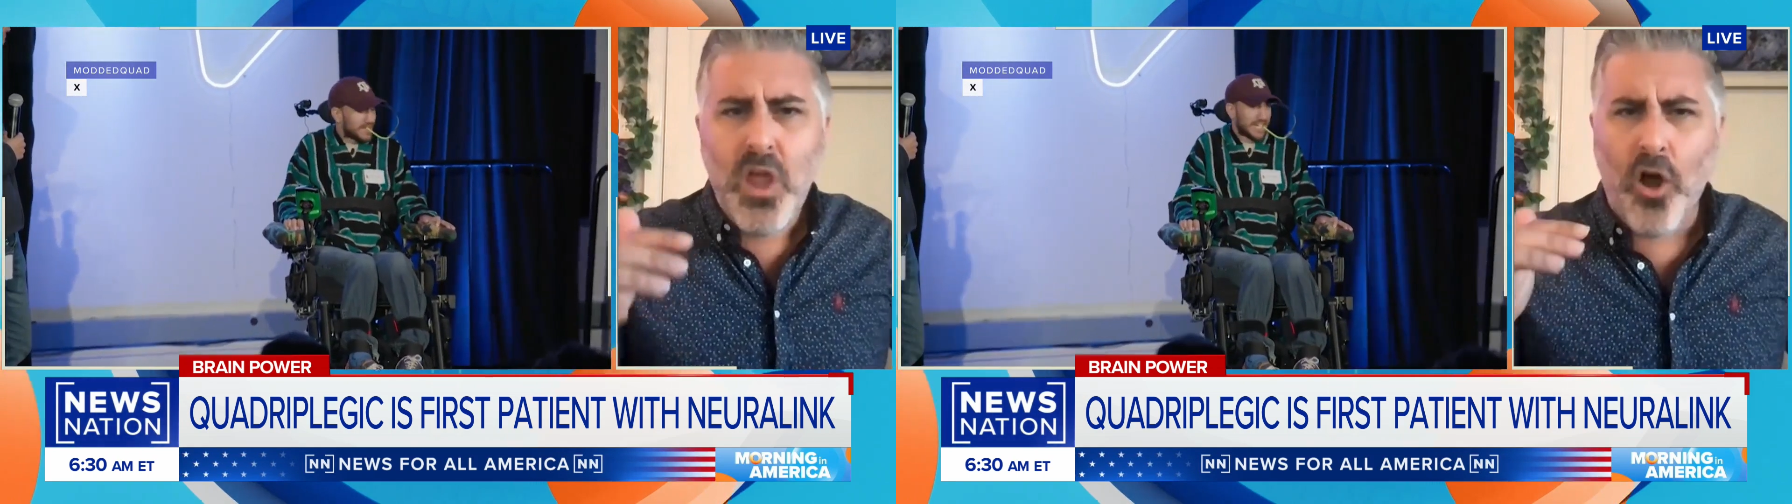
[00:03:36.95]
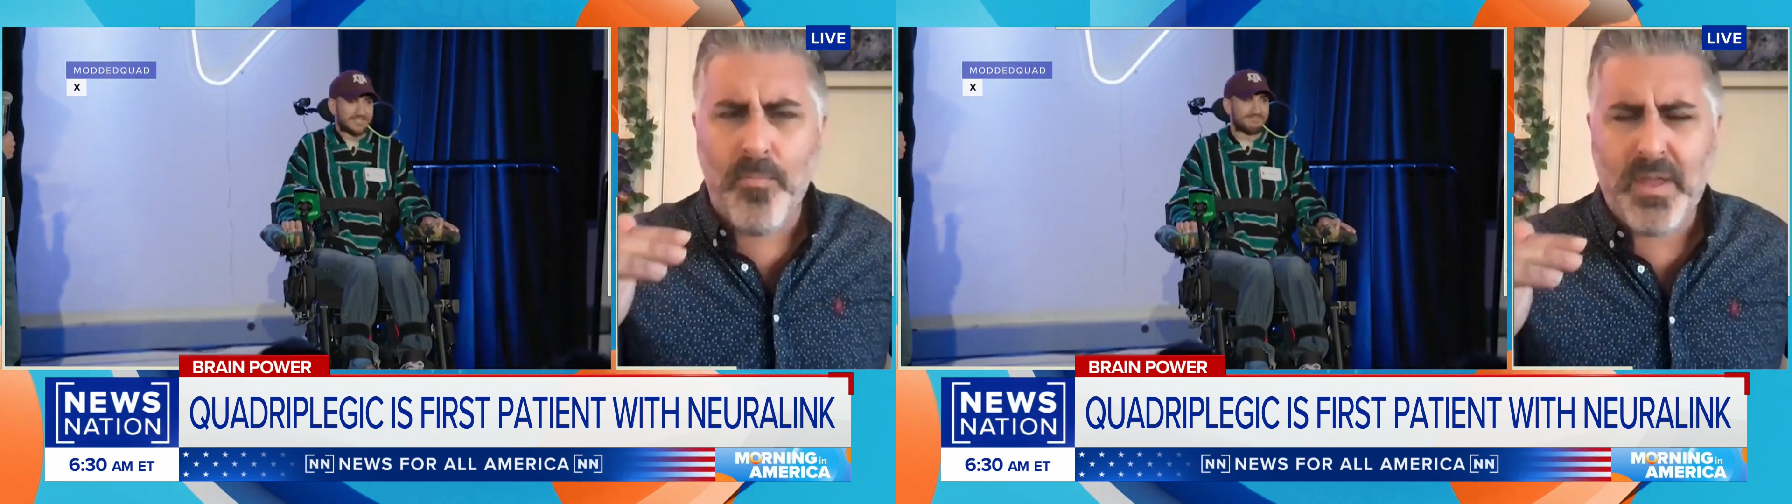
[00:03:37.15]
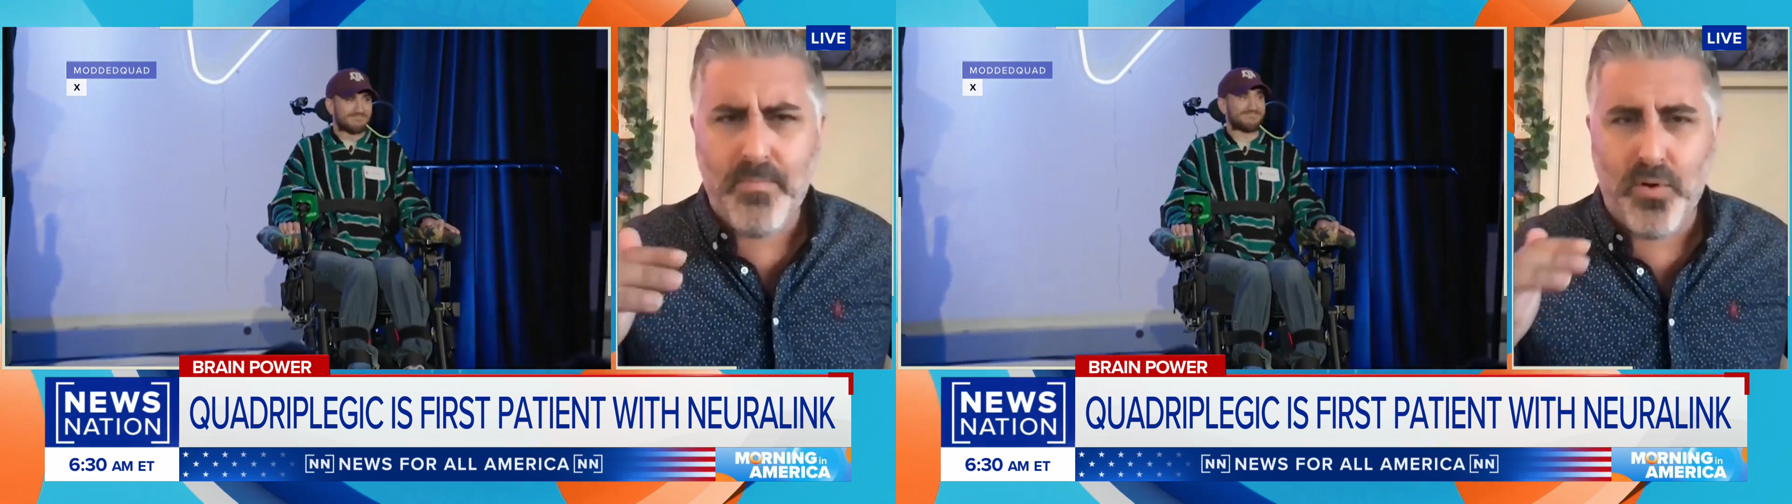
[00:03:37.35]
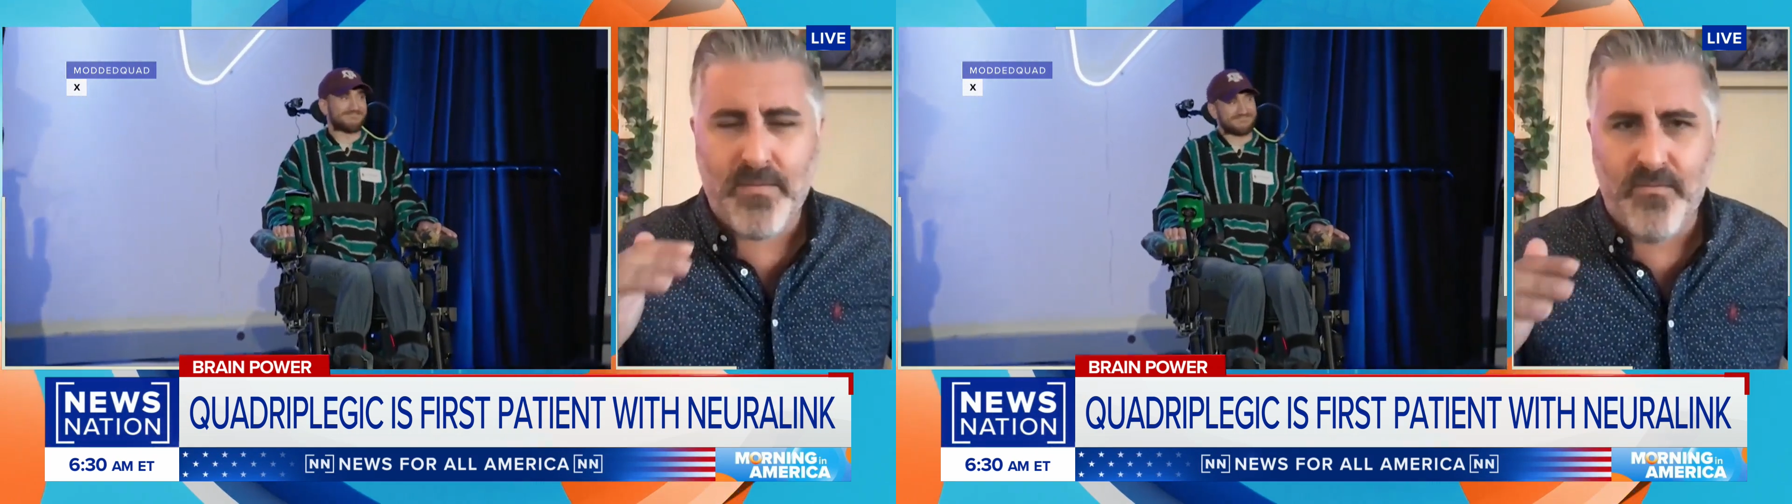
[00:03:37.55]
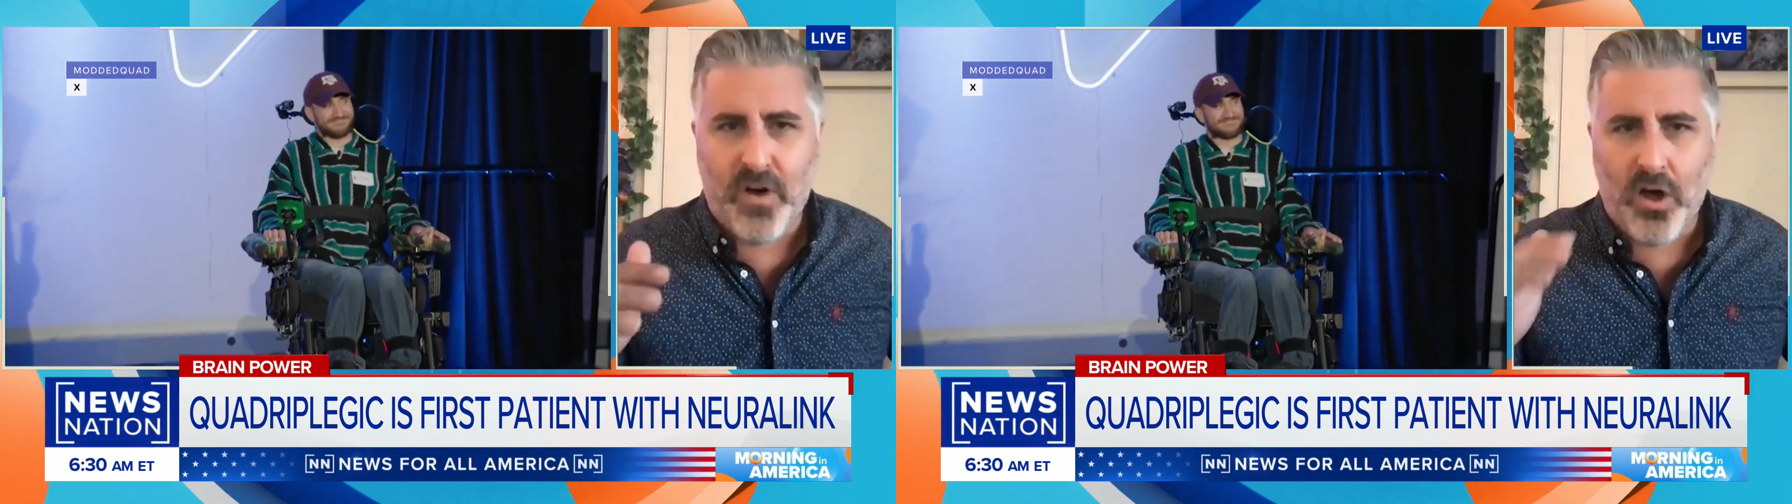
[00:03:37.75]
are people
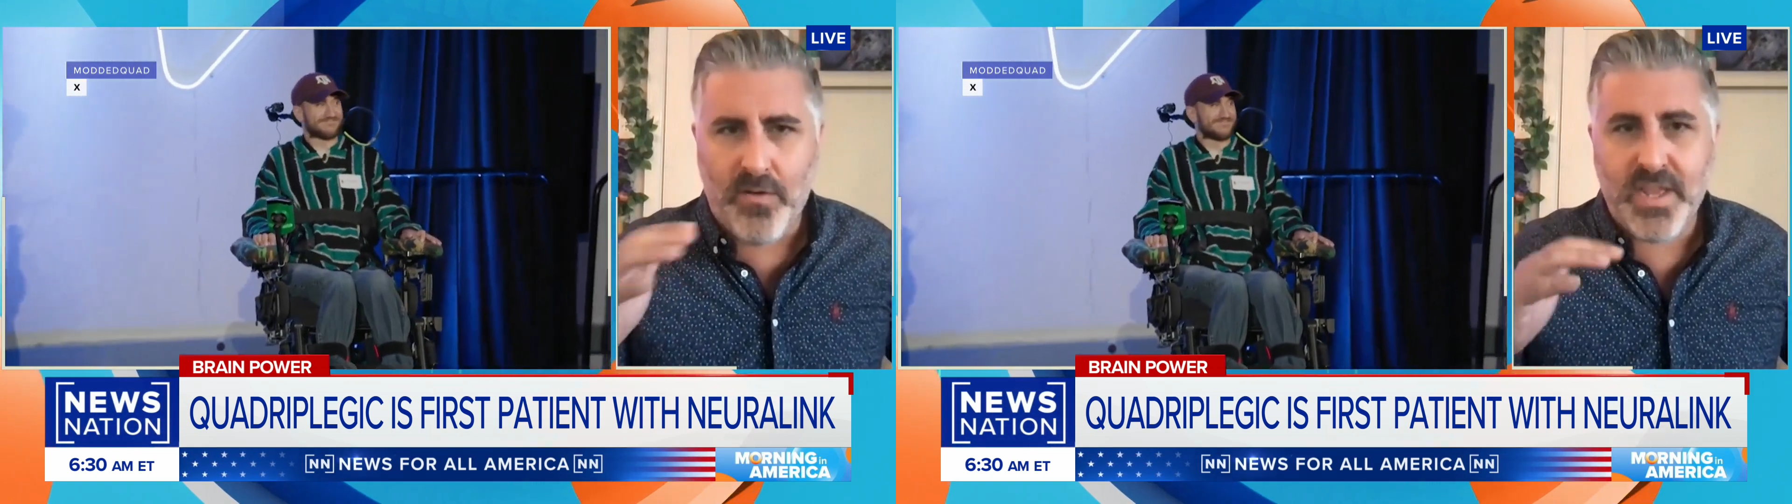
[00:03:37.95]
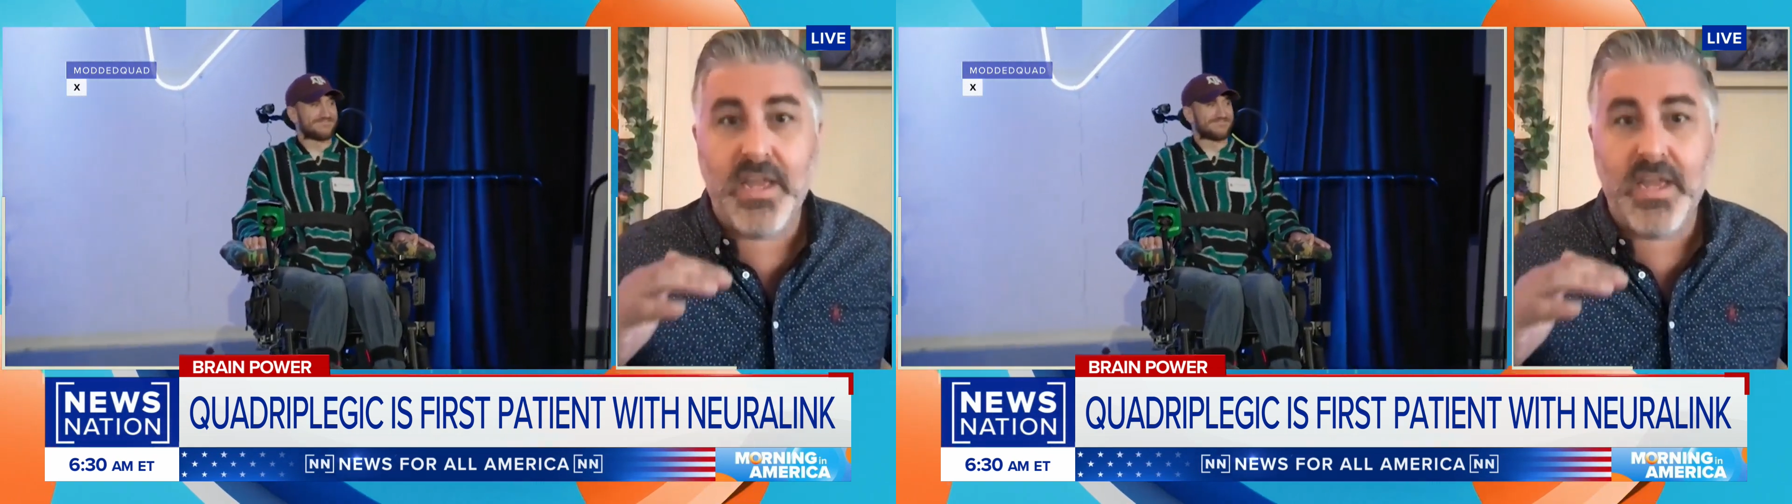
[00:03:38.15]
involved